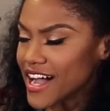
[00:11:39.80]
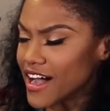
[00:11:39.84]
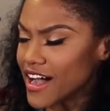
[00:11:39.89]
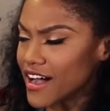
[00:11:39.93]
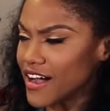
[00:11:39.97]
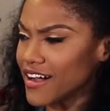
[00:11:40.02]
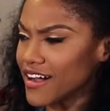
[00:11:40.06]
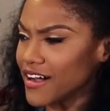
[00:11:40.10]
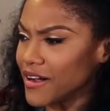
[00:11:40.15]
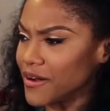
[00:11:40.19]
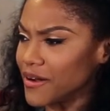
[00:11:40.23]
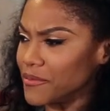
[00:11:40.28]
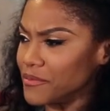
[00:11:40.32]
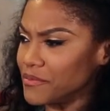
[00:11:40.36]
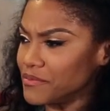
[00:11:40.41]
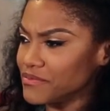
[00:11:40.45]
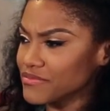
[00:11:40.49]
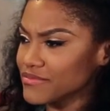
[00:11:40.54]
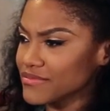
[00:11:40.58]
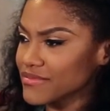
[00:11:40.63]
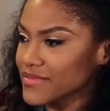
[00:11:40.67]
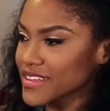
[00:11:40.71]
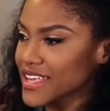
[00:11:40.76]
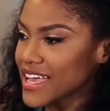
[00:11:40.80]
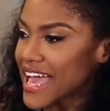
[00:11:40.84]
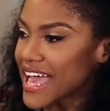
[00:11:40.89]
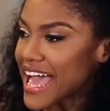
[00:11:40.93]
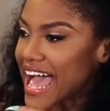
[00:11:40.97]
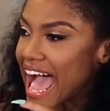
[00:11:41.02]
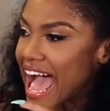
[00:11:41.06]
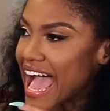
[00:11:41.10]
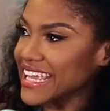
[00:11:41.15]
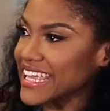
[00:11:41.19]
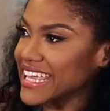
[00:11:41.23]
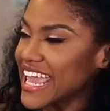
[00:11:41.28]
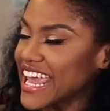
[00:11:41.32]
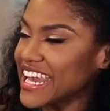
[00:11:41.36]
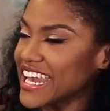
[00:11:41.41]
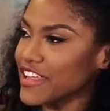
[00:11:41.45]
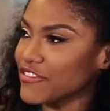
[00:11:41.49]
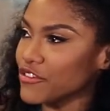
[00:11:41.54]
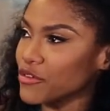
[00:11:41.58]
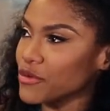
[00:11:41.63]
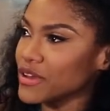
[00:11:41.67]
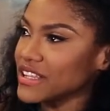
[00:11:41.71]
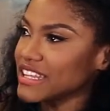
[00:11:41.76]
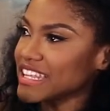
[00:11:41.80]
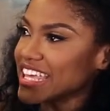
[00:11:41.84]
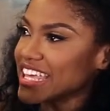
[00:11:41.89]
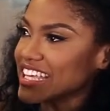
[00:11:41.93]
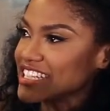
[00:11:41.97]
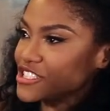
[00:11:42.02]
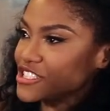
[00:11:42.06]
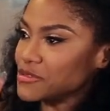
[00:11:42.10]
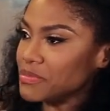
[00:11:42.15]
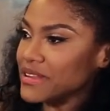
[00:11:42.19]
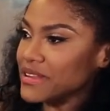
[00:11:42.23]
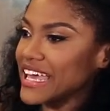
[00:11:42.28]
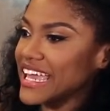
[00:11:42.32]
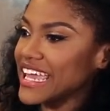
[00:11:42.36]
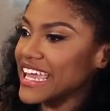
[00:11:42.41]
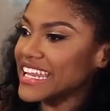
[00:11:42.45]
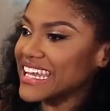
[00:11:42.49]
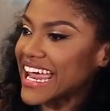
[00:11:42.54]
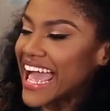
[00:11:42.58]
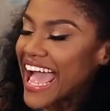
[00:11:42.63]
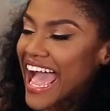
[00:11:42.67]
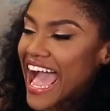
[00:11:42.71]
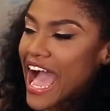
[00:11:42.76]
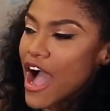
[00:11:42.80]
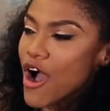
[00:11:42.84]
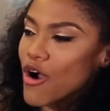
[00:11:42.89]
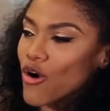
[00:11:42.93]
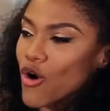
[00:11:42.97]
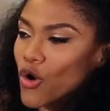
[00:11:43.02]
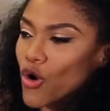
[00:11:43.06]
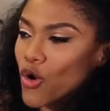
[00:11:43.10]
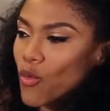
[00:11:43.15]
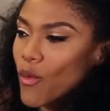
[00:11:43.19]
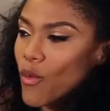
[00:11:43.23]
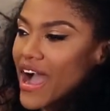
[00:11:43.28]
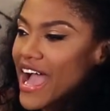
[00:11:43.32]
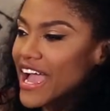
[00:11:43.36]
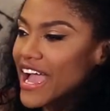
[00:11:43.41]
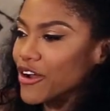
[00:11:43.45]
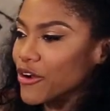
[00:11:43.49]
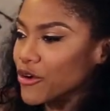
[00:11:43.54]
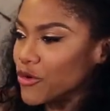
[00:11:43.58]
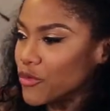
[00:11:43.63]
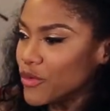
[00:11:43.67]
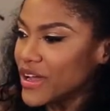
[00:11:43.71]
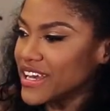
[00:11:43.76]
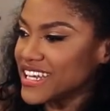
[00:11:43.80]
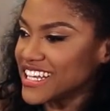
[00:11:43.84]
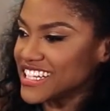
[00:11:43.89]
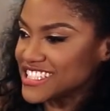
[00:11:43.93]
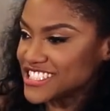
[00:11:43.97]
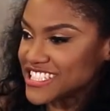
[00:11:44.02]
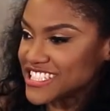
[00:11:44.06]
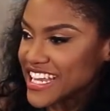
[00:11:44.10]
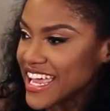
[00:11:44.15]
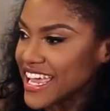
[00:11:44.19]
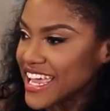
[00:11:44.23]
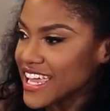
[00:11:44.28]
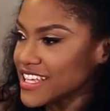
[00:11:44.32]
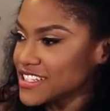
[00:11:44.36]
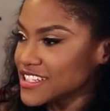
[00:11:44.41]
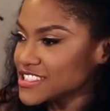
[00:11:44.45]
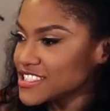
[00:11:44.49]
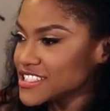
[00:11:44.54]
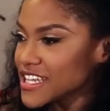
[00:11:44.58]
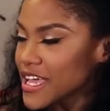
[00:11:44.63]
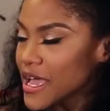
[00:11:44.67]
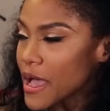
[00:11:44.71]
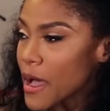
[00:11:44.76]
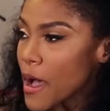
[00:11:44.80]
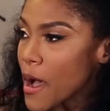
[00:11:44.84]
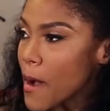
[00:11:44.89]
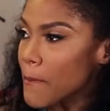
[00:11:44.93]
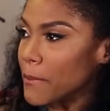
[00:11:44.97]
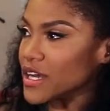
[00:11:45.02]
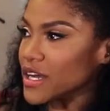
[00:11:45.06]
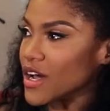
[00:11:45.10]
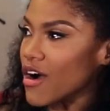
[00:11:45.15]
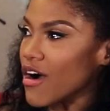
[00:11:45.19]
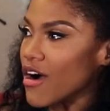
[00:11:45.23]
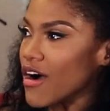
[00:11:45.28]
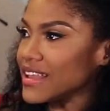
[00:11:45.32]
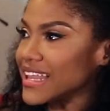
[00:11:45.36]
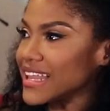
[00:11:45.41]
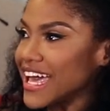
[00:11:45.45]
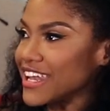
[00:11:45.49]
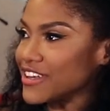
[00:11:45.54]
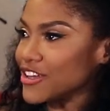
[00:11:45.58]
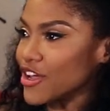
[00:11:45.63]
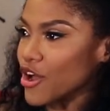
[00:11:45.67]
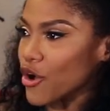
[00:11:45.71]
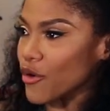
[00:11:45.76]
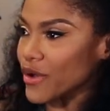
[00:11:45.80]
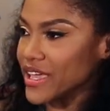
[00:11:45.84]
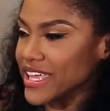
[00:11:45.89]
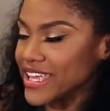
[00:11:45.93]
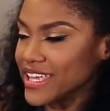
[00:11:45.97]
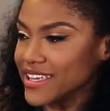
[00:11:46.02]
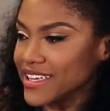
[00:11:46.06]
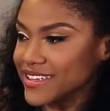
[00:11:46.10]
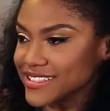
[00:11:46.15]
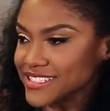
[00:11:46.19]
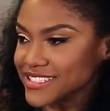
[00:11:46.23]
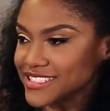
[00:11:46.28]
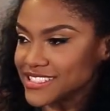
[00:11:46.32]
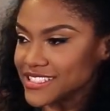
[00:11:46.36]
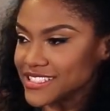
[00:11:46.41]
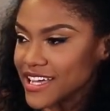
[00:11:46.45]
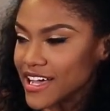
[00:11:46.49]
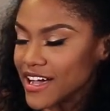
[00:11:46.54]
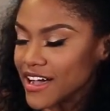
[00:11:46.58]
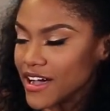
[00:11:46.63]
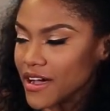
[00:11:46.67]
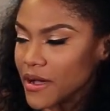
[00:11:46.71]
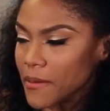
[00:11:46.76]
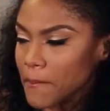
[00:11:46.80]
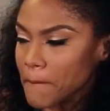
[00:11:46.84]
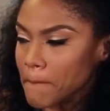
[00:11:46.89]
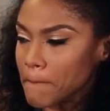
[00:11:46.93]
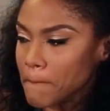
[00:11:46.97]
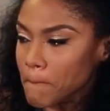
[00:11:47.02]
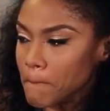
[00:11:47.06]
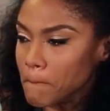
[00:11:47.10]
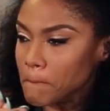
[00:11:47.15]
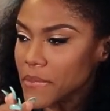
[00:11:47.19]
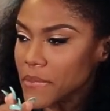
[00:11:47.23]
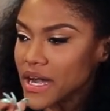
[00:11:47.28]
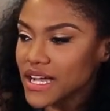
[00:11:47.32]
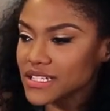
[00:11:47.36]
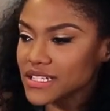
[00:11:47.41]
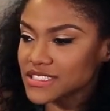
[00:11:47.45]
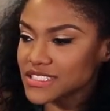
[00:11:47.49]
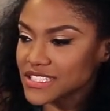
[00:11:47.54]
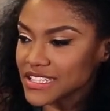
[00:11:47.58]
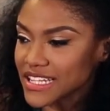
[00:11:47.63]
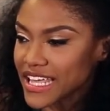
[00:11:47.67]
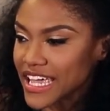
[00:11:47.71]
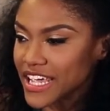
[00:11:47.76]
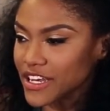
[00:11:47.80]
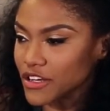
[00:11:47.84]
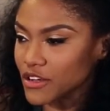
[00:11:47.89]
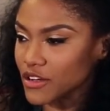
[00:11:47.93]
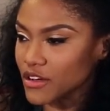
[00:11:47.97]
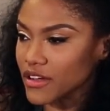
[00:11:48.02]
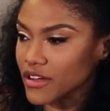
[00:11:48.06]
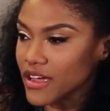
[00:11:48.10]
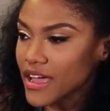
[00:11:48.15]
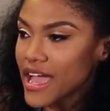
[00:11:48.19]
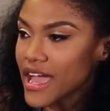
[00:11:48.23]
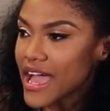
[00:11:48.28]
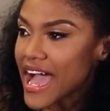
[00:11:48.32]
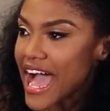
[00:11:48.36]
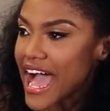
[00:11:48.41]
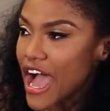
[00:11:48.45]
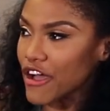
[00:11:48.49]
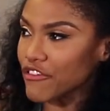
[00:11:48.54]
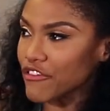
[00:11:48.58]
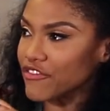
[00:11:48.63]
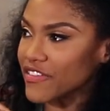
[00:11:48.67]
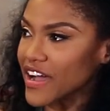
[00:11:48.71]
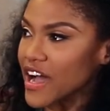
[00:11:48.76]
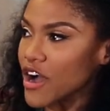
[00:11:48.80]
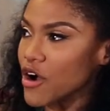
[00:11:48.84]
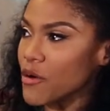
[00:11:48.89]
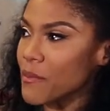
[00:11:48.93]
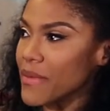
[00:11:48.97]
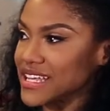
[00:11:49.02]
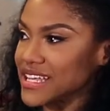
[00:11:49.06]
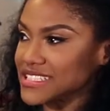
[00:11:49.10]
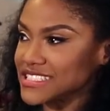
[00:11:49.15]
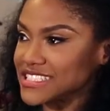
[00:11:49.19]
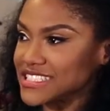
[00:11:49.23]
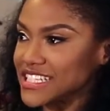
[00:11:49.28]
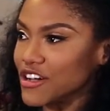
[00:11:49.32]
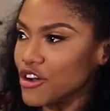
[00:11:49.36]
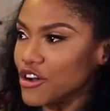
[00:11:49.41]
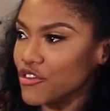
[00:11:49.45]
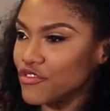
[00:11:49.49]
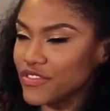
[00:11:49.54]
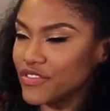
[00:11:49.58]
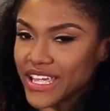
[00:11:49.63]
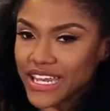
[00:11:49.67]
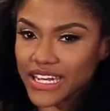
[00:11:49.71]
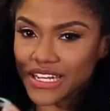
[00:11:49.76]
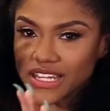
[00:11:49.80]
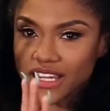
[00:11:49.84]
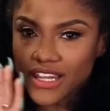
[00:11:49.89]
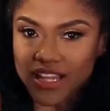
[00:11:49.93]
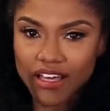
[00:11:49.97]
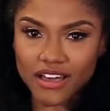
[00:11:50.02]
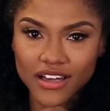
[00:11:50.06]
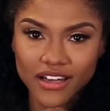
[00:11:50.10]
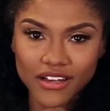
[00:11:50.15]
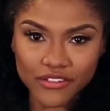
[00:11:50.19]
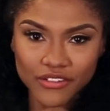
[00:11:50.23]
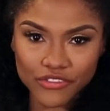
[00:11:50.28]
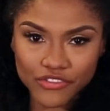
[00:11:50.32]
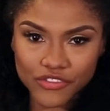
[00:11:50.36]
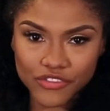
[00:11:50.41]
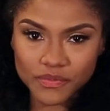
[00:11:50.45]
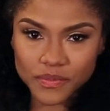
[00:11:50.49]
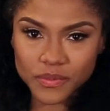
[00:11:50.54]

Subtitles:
I can't even really explain how or why or when it changed. But all I know is months later, I found myself in love.